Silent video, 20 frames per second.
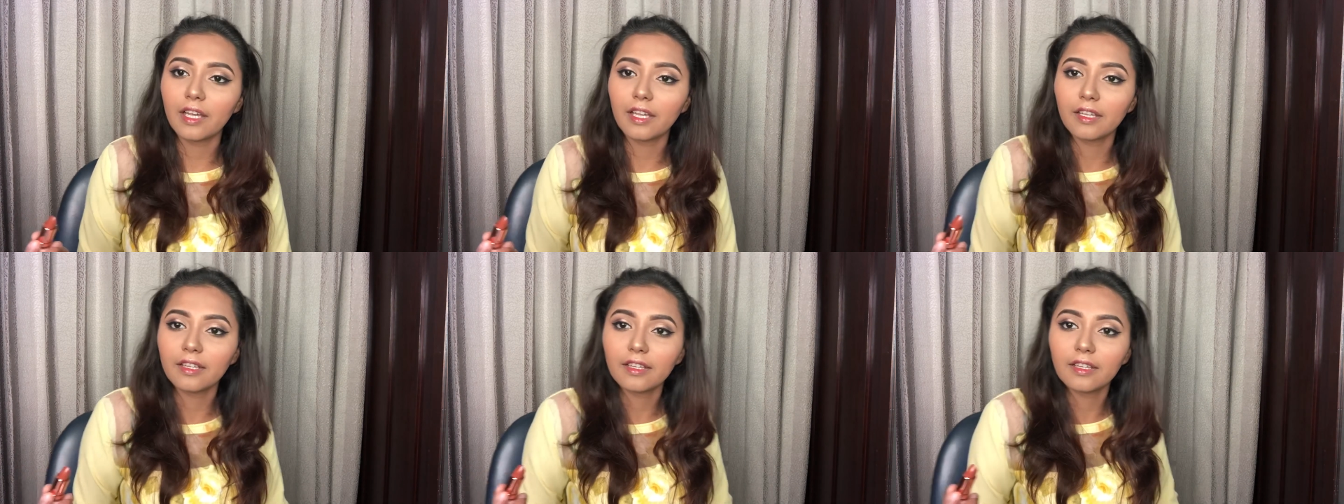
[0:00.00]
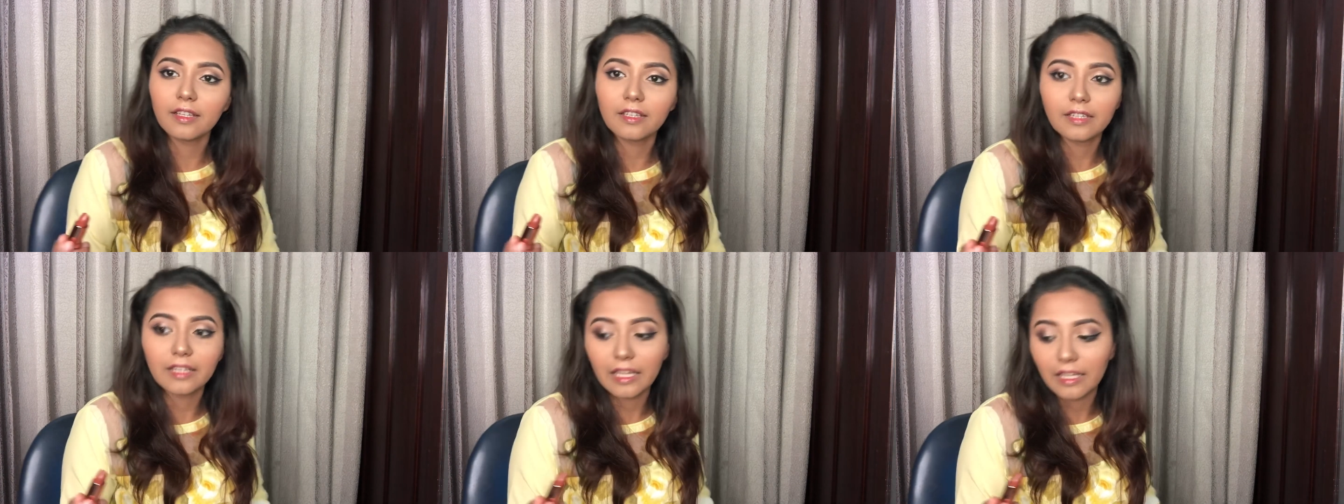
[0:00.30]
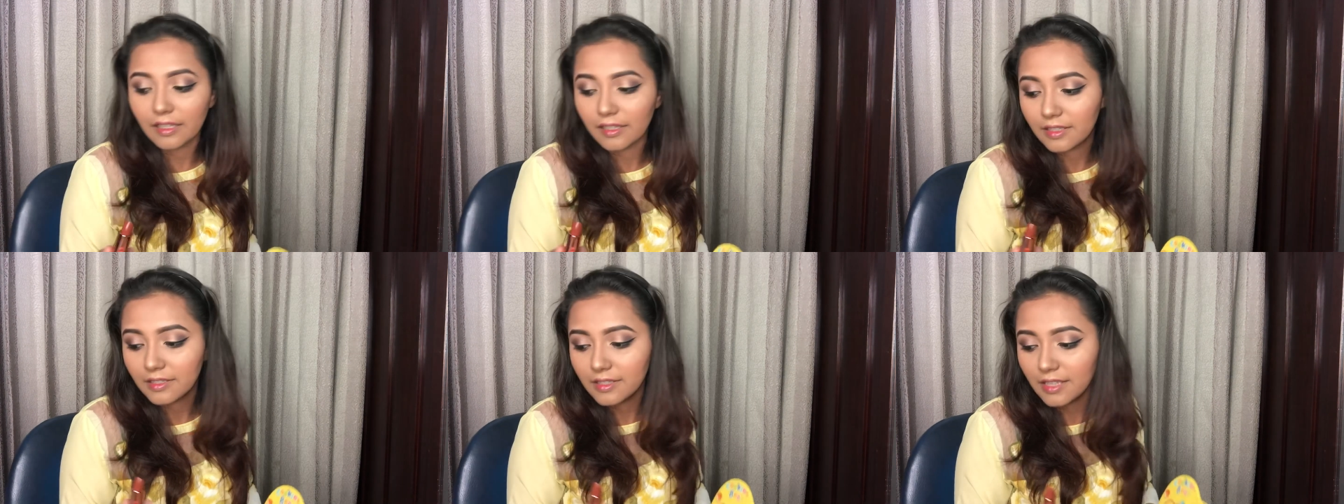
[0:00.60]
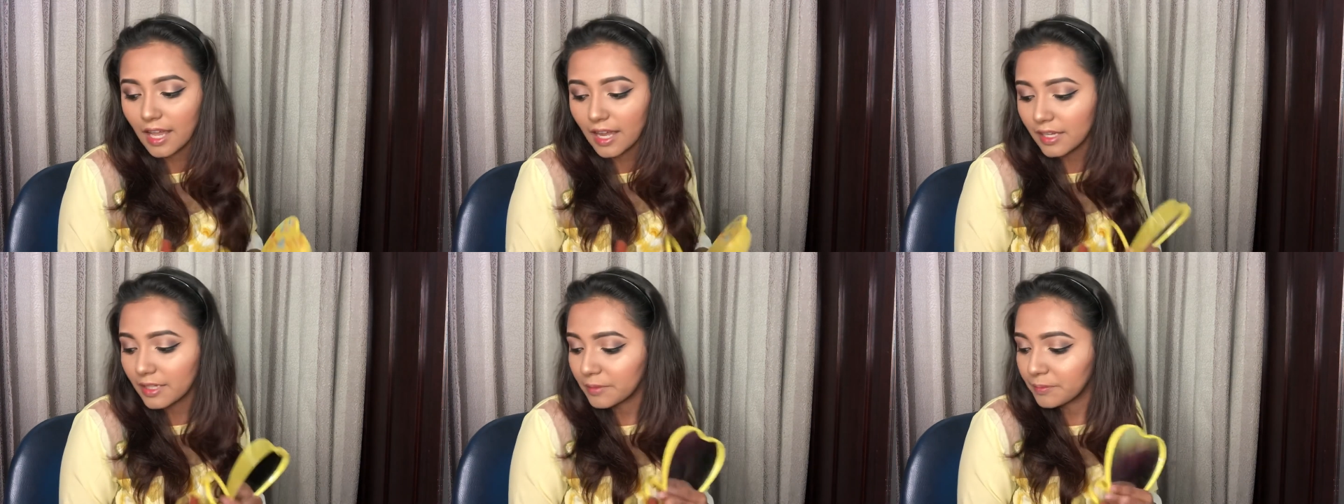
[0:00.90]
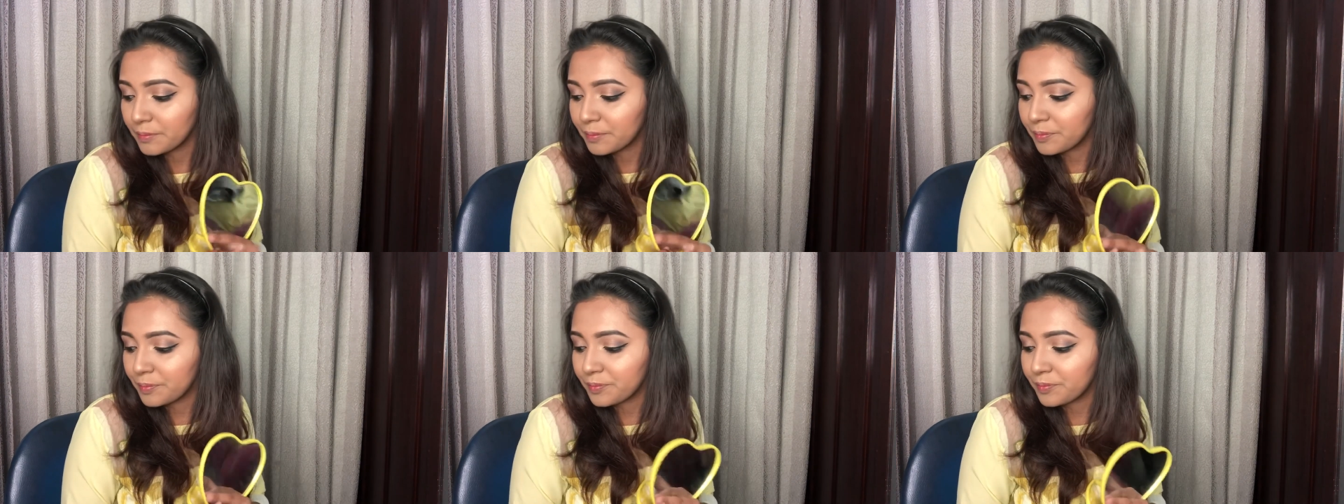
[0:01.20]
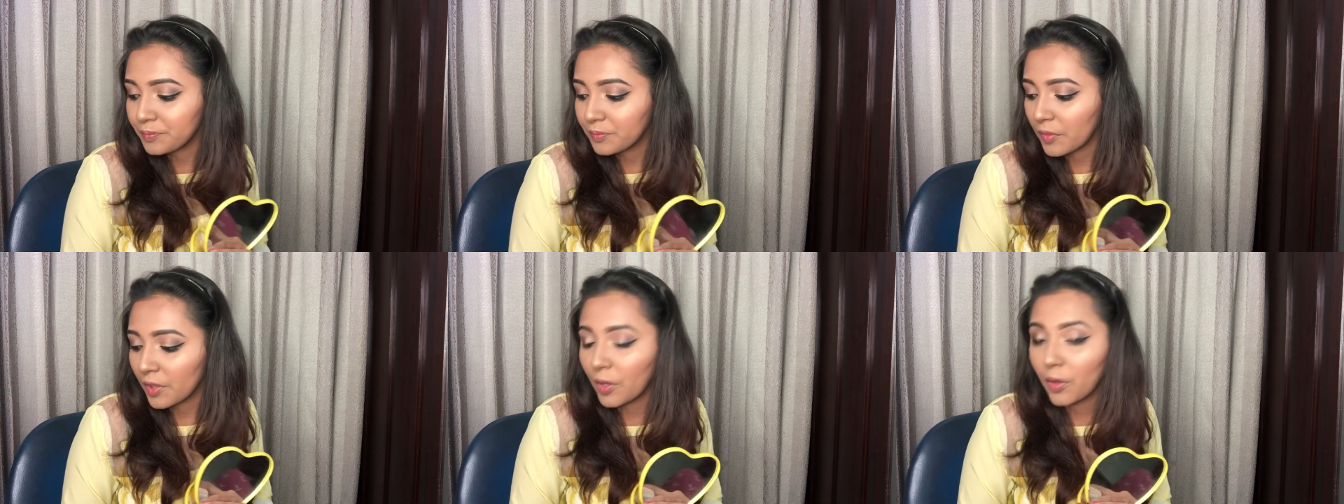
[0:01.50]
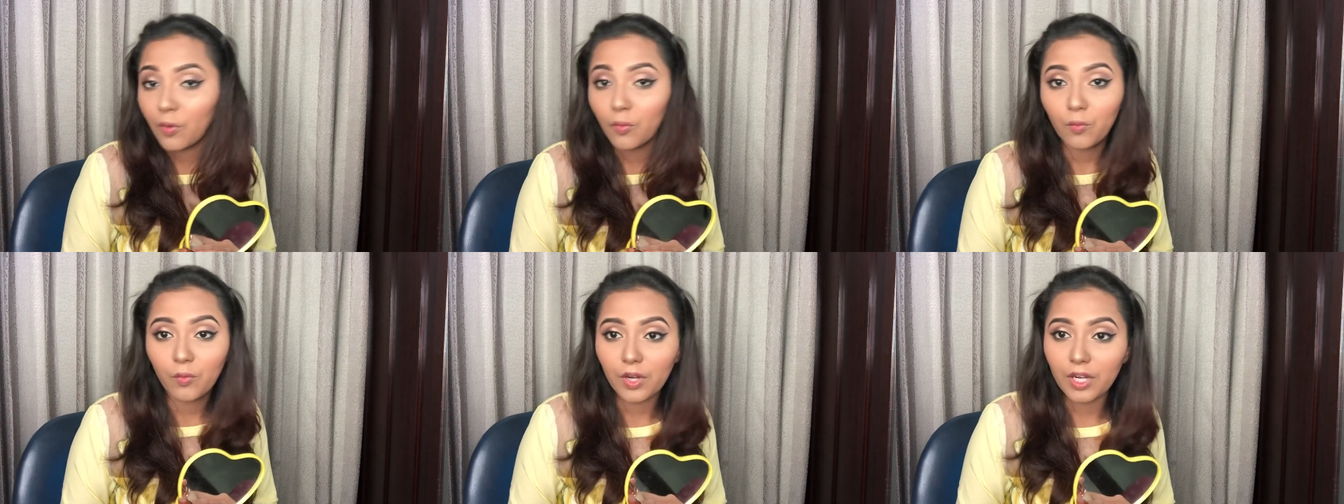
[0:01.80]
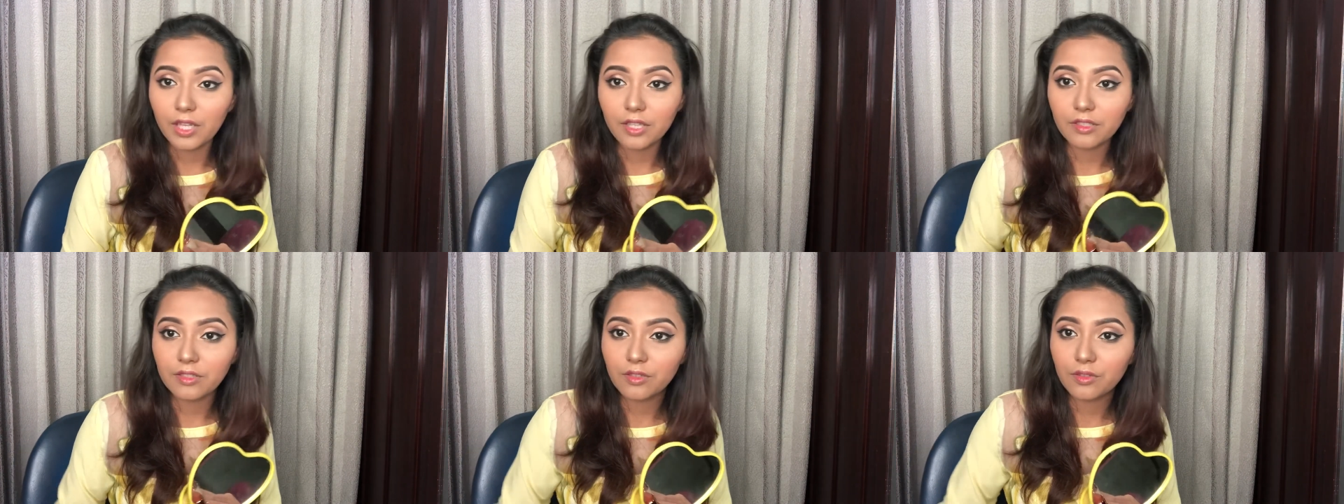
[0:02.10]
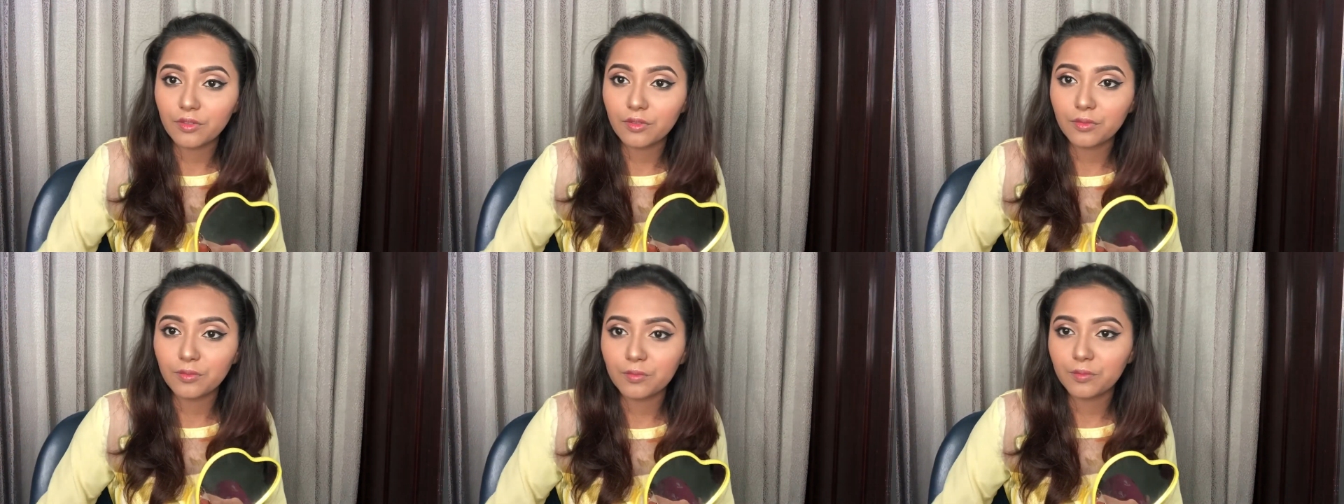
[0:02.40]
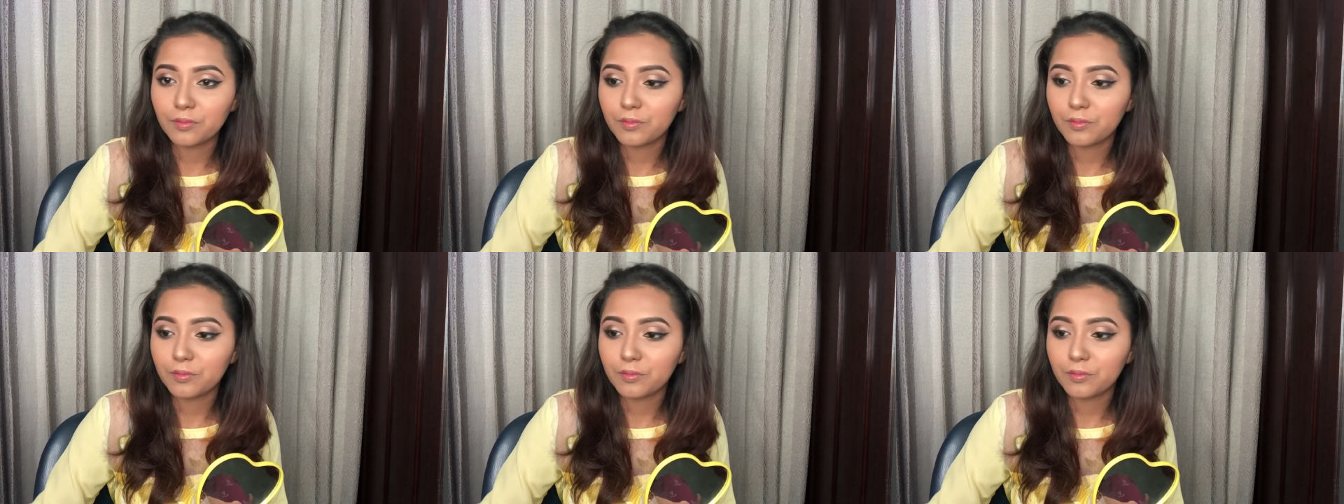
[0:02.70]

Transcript: and then decide what else to do.